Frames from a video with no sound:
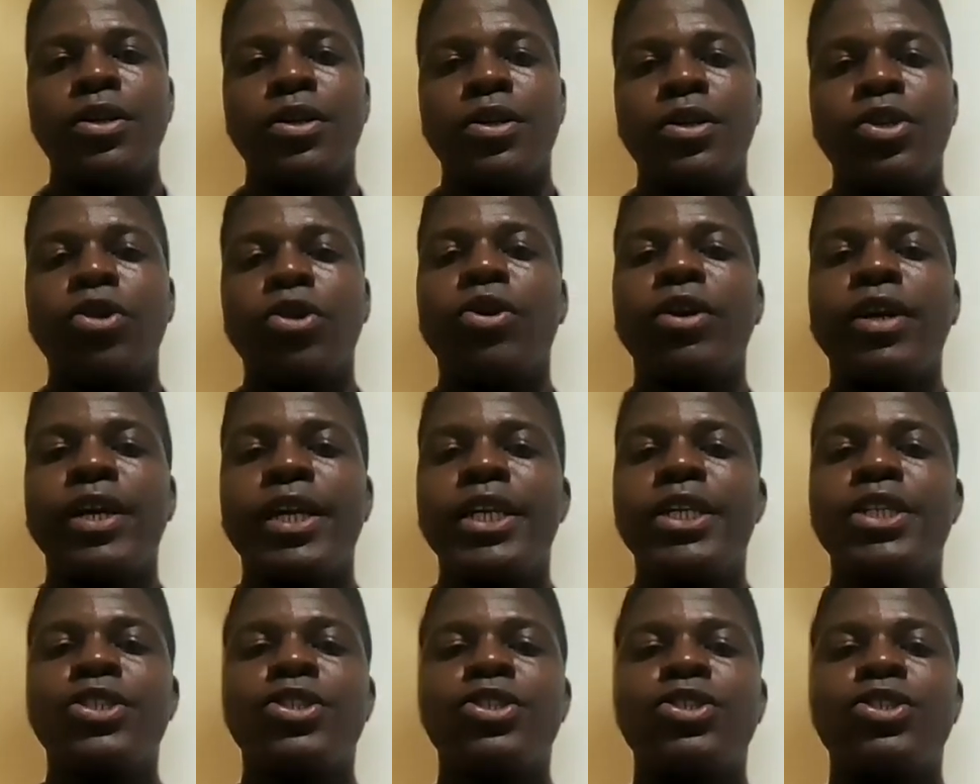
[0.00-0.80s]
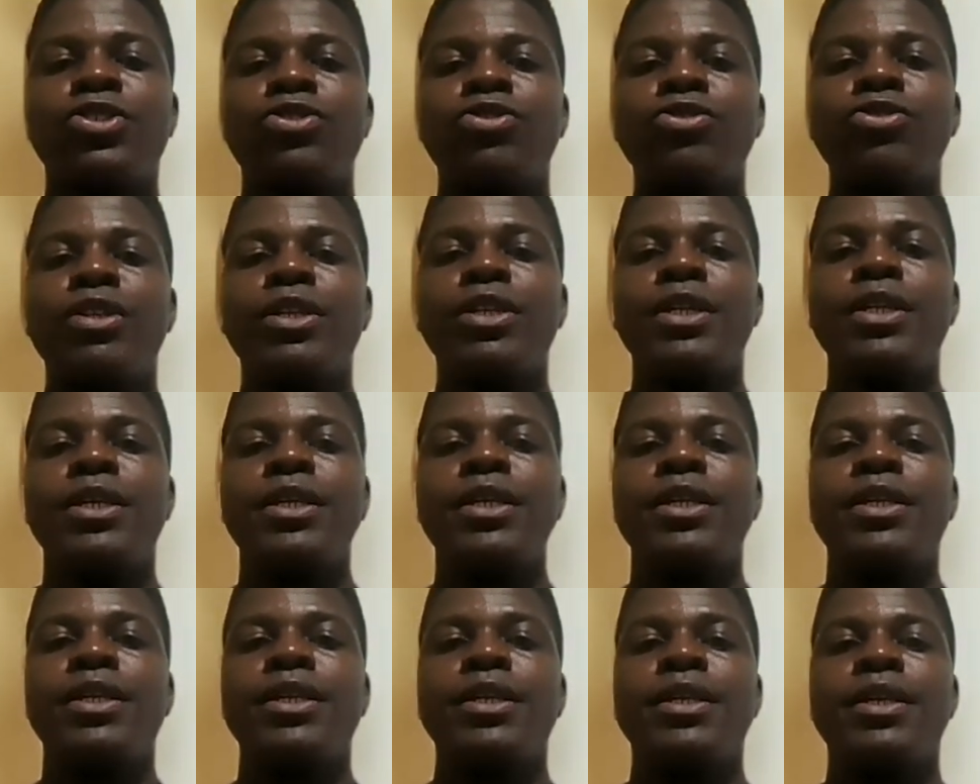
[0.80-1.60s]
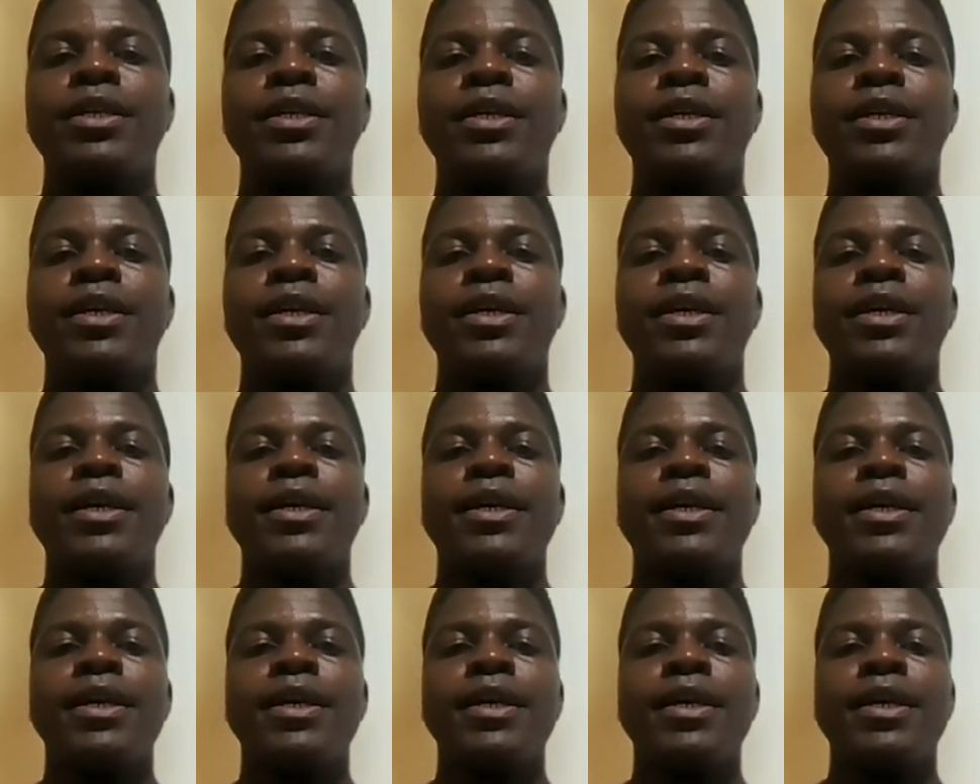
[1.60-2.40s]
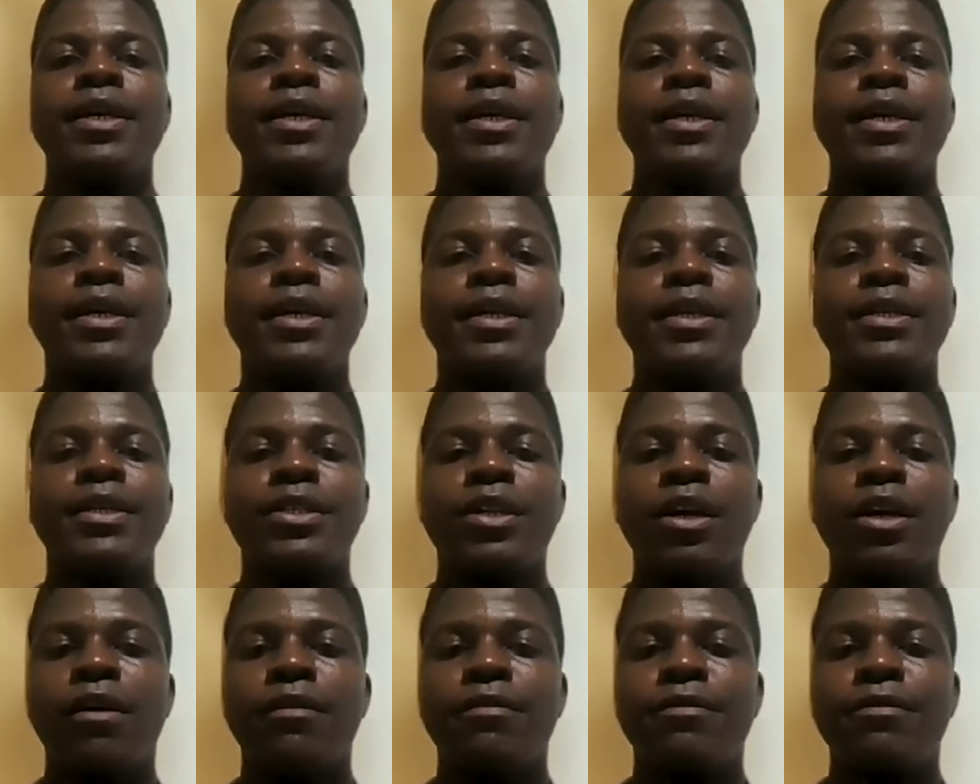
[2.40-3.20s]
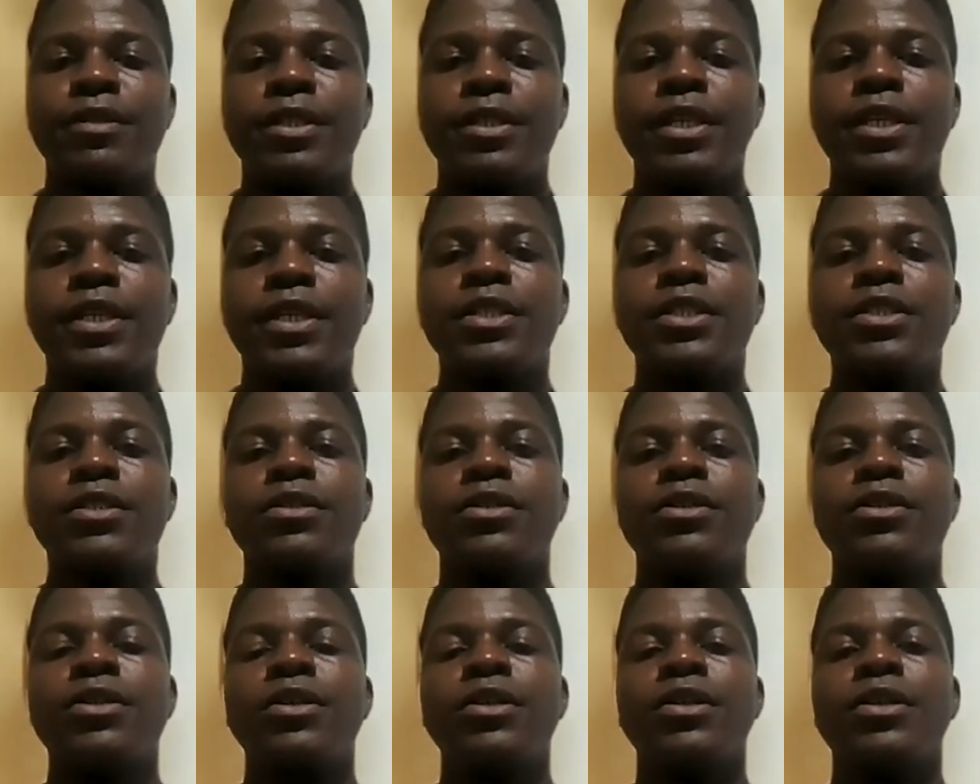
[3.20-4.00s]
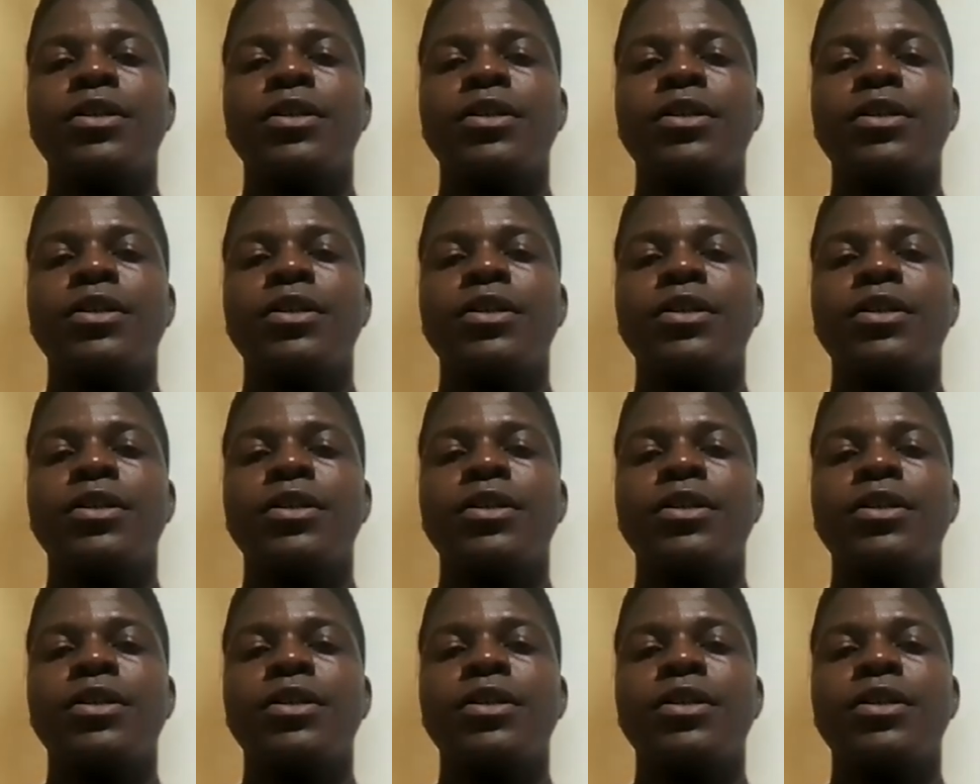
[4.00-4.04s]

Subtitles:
your history is often